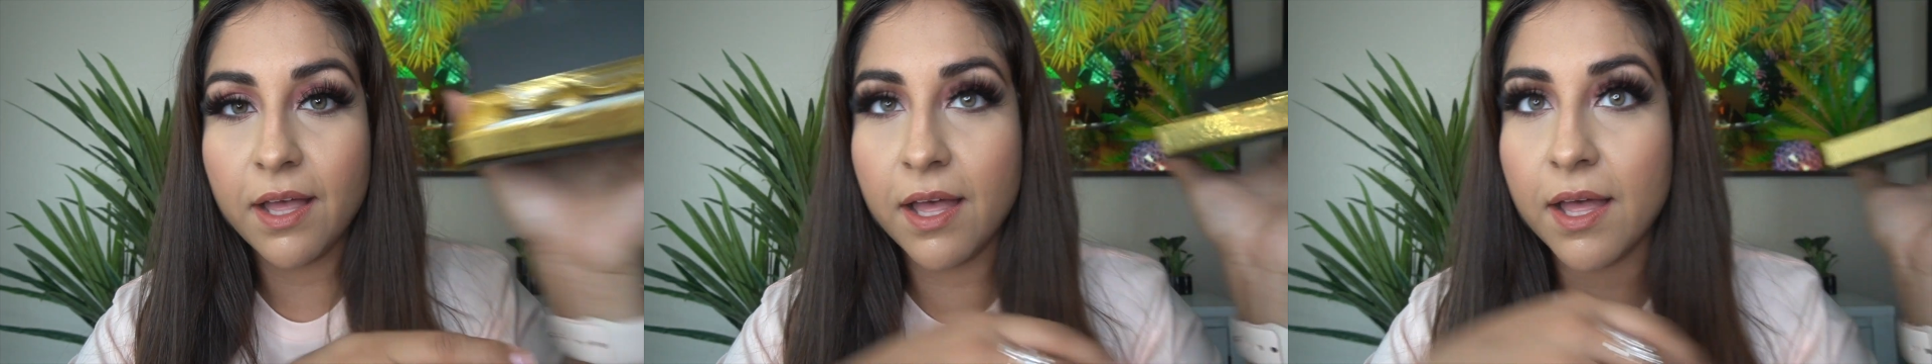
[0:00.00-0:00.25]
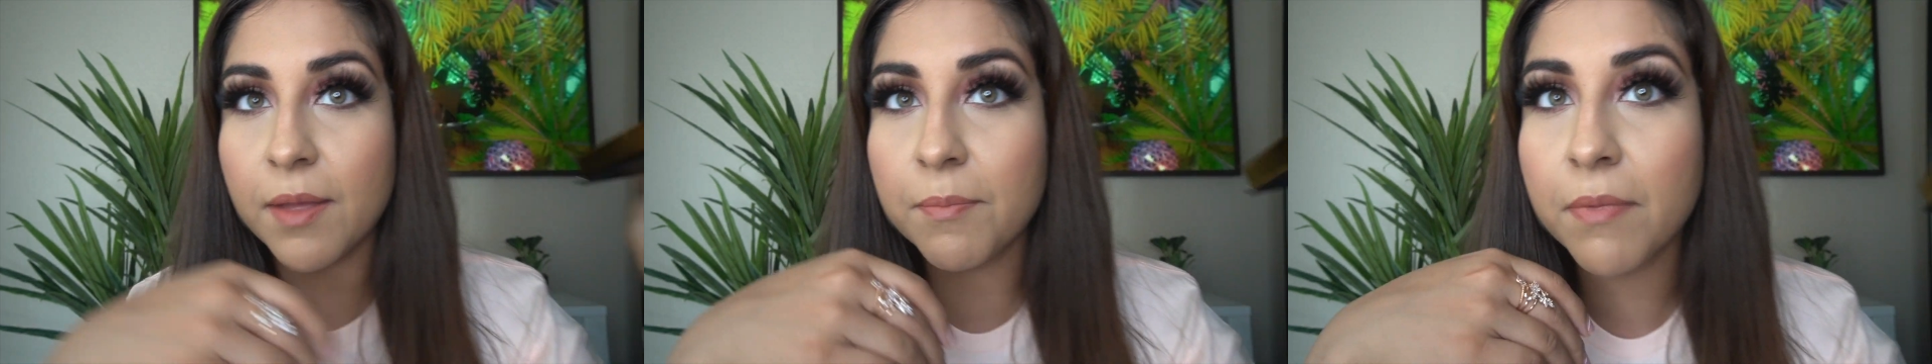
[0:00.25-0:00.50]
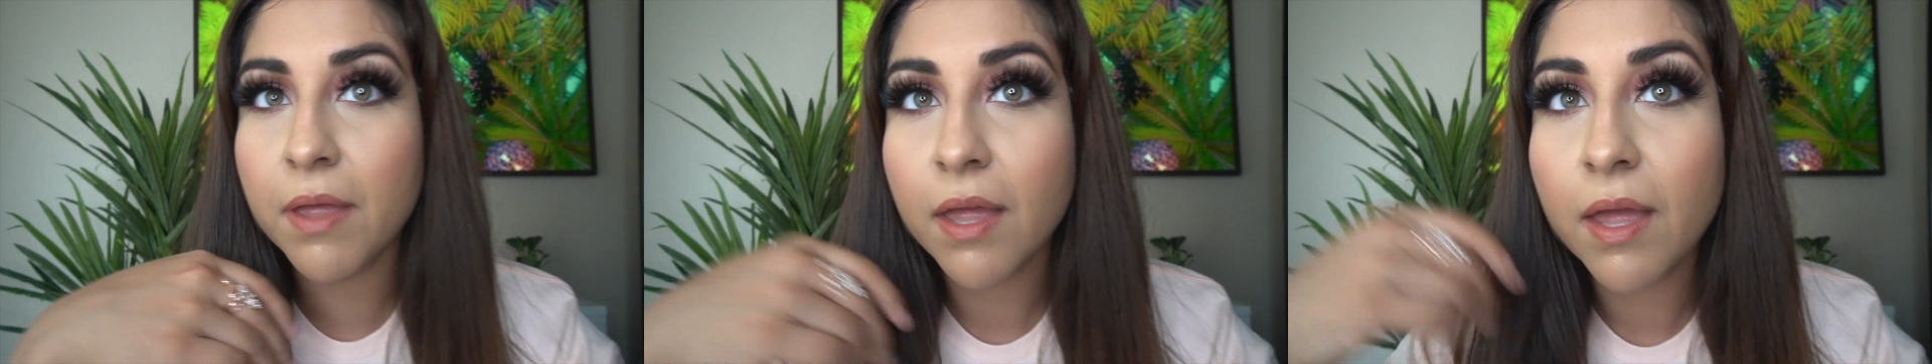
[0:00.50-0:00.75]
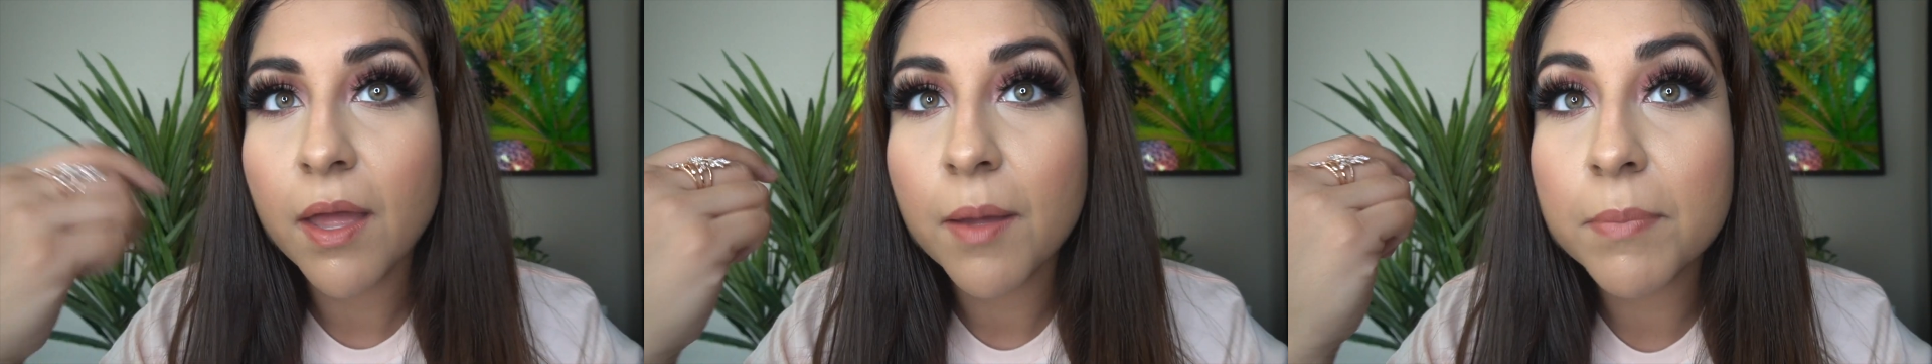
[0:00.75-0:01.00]

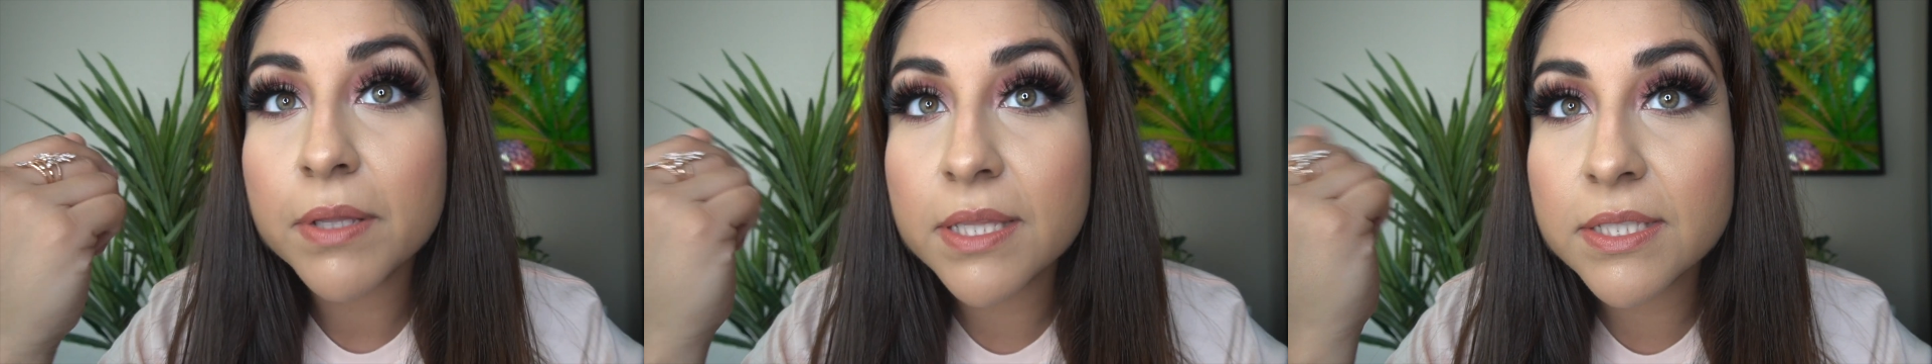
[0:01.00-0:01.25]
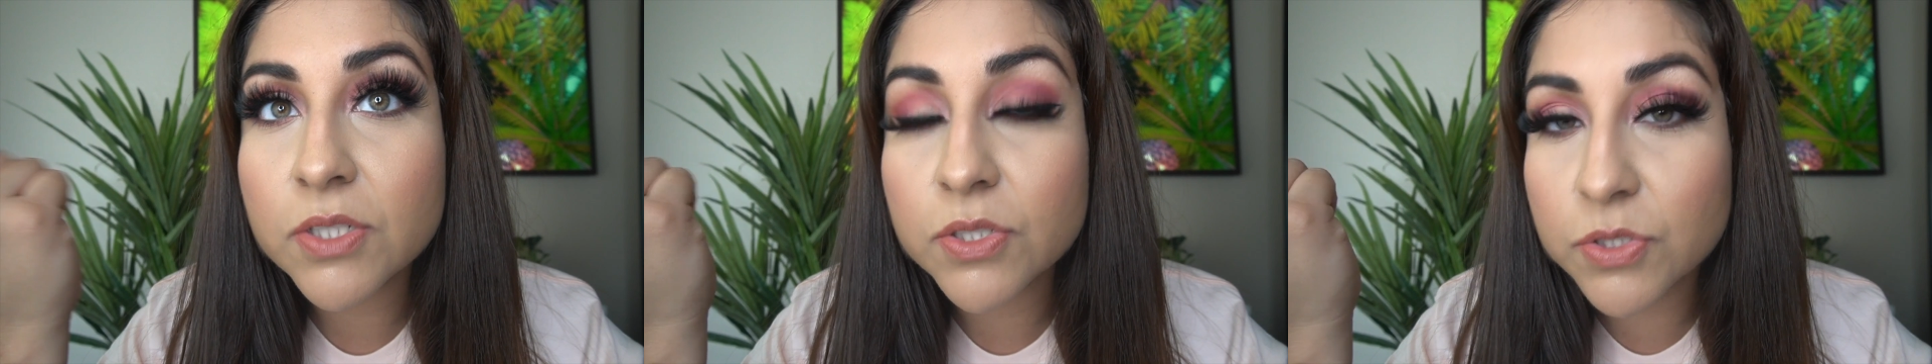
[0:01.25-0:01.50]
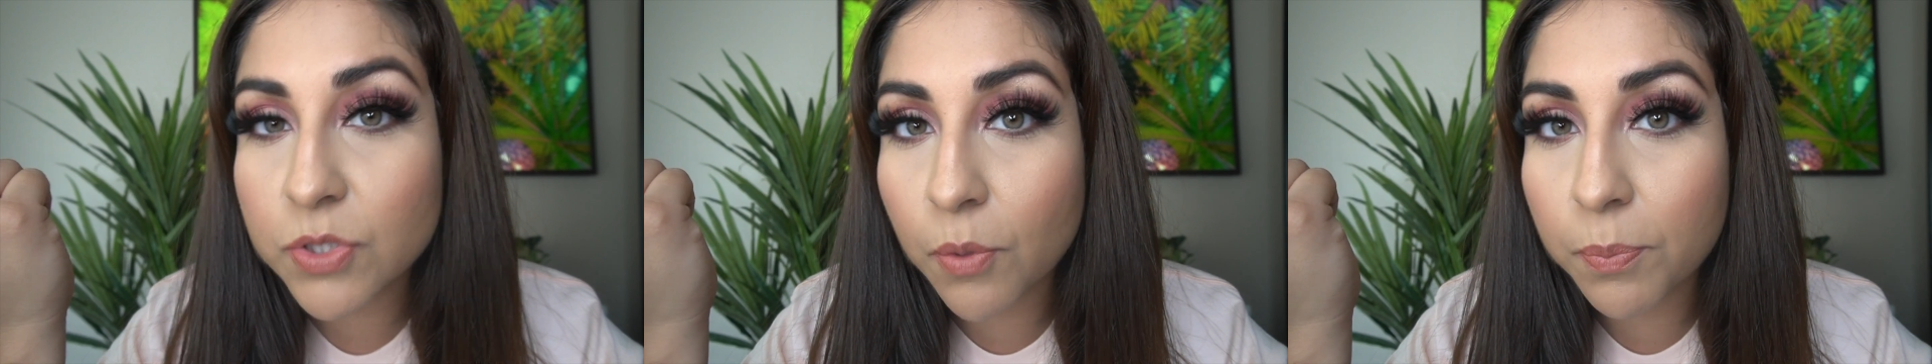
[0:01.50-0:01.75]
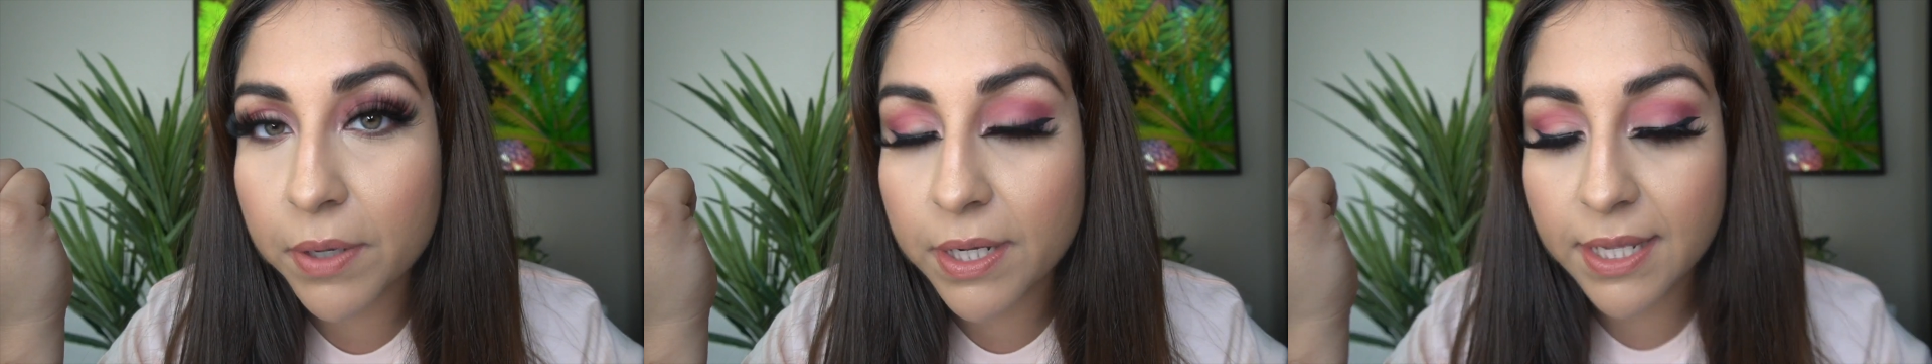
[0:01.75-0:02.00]
But these are so
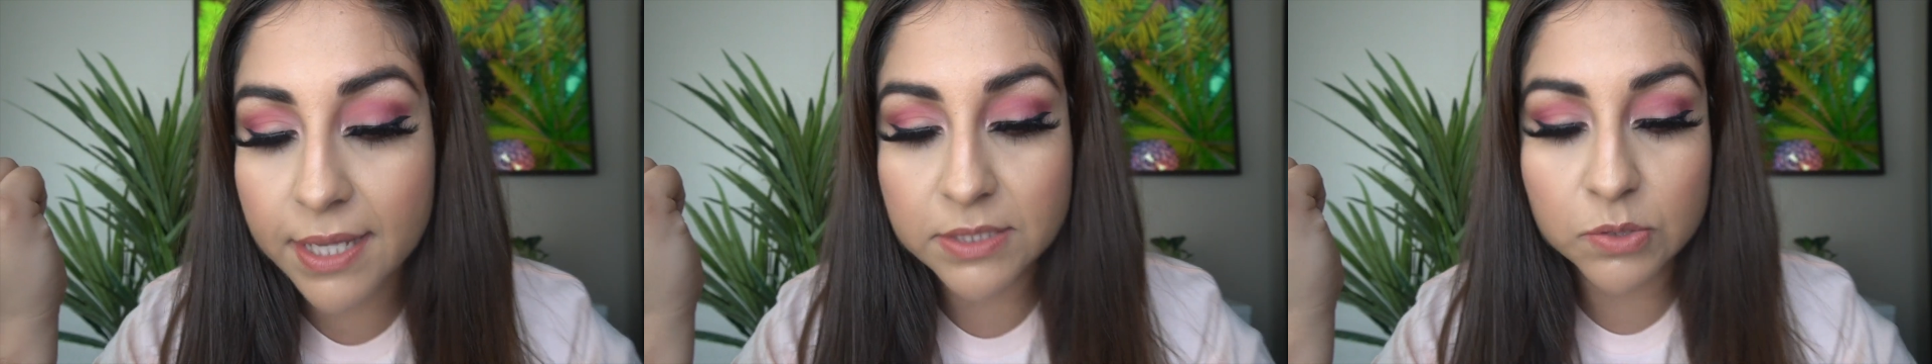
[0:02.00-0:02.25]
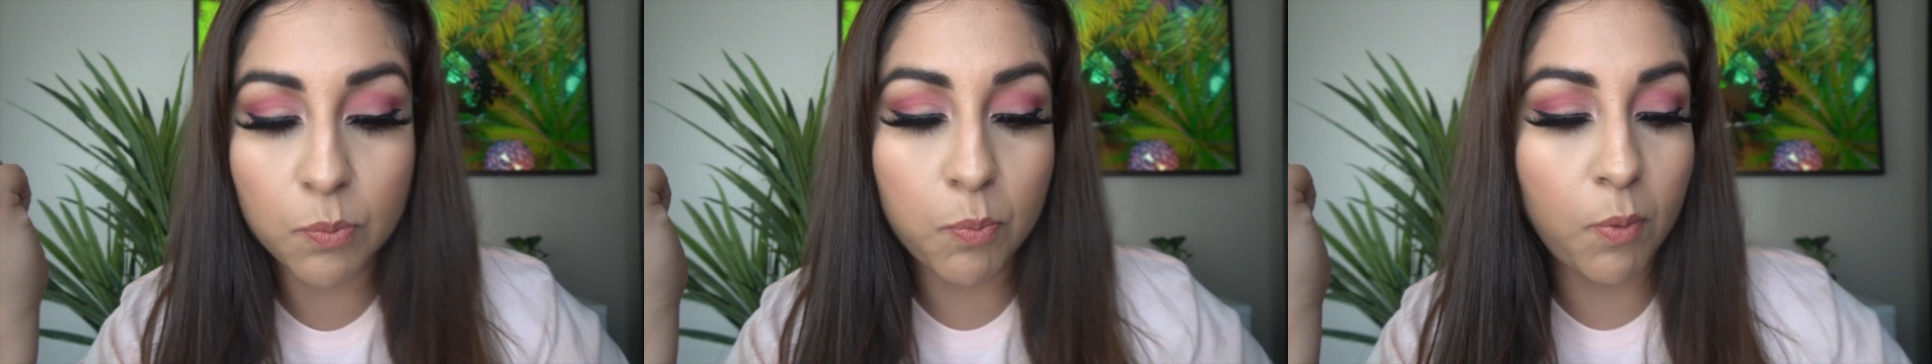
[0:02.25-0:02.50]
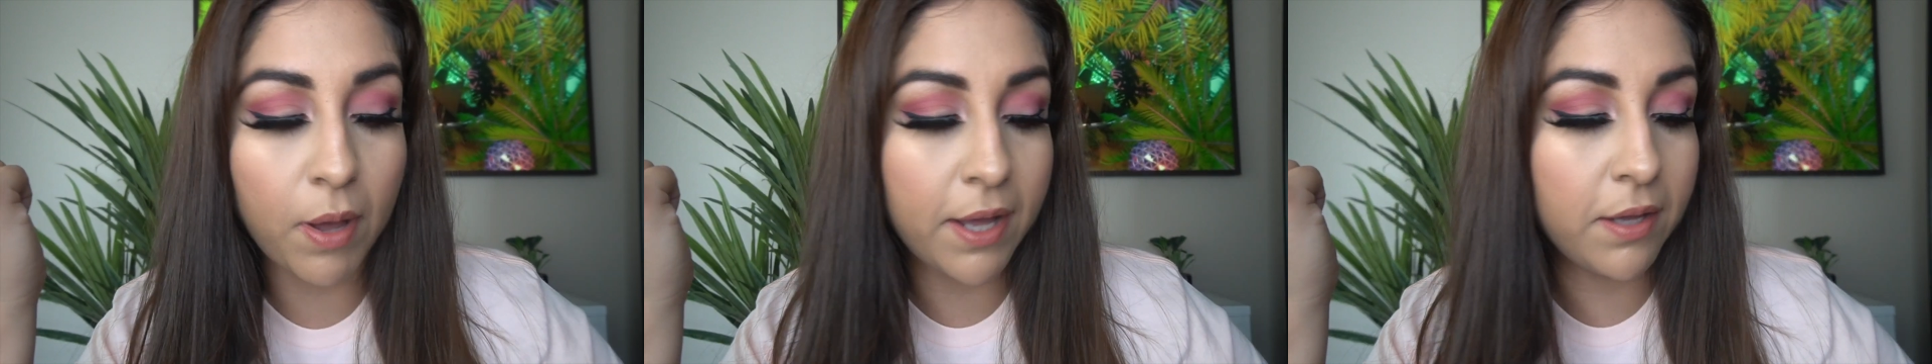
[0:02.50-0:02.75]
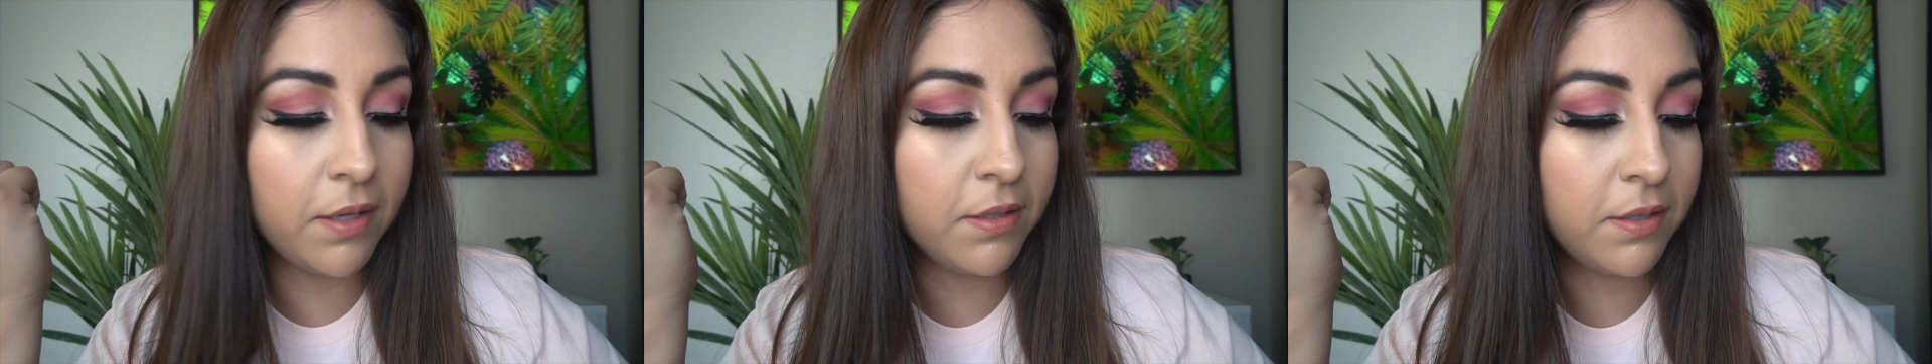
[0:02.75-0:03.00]
pretty as well.